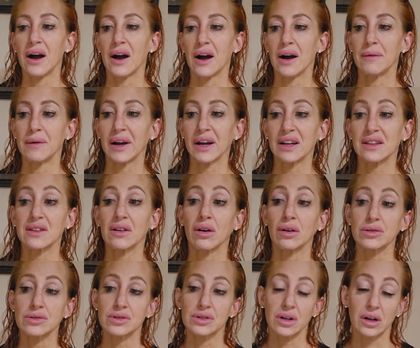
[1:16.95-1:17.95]
Um, I got the
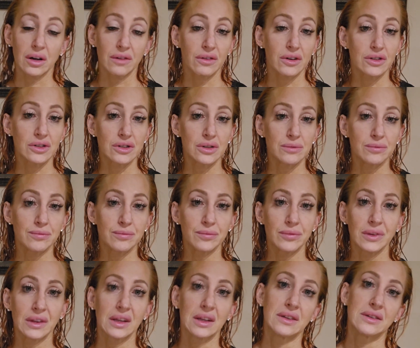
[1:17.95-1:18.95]
ultra dark version
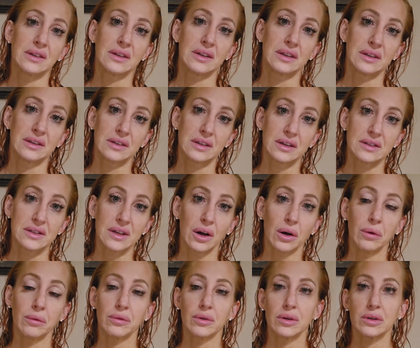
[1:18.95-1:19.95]
because it does
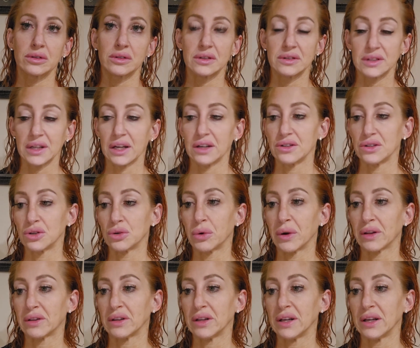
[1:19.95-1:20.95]
help to tan you
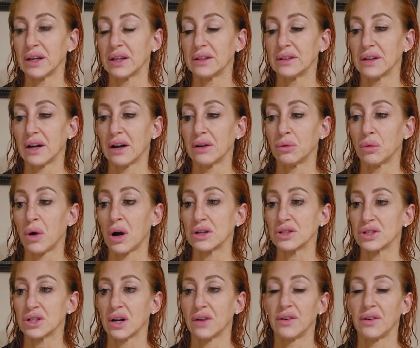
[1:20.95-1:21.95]
quickly and I'll
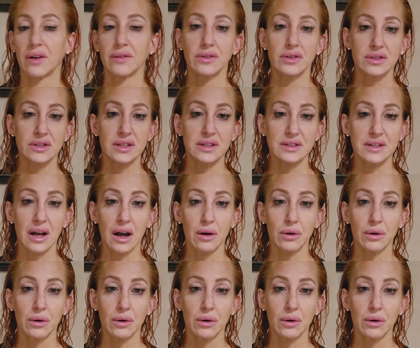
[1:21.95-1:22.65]
wash it off after six